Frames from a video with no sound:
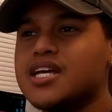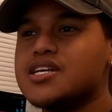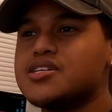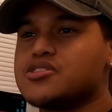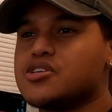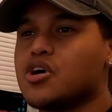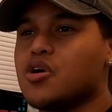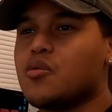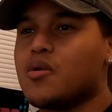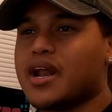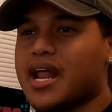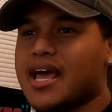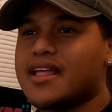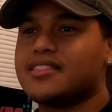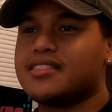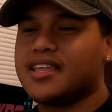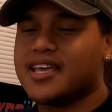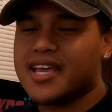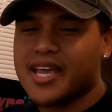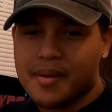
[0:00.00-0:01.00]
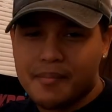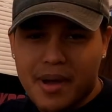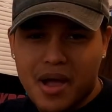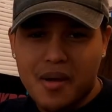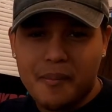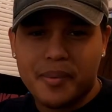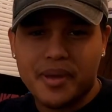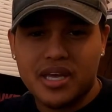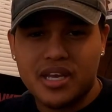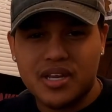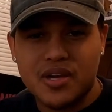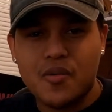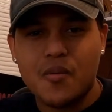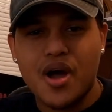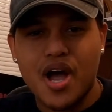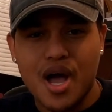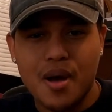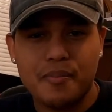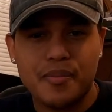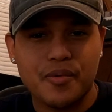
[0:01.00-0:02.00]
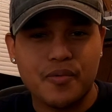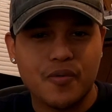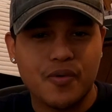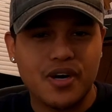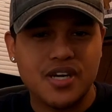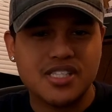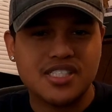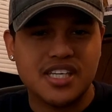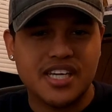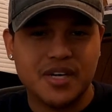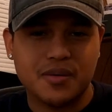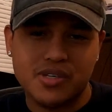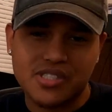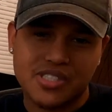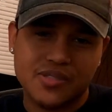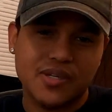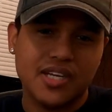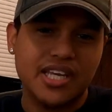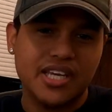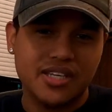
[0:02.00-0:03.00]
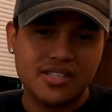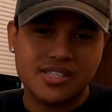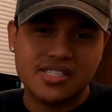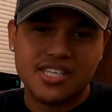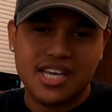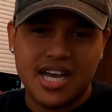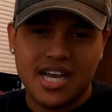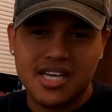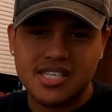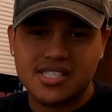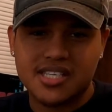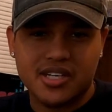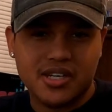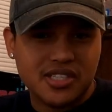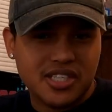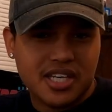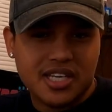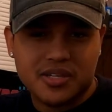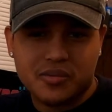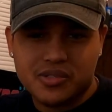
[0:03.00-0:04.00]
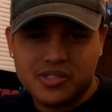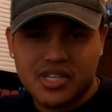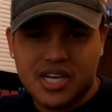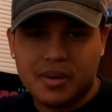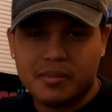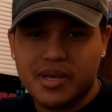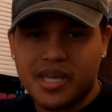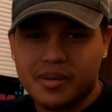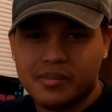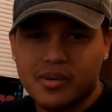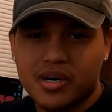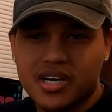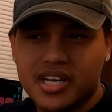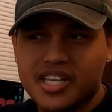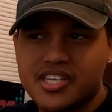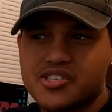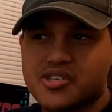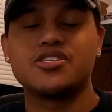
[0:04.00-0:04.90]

So what I think, in my opinion, what happened was that it was a really good size. He knew that he was gonna make money.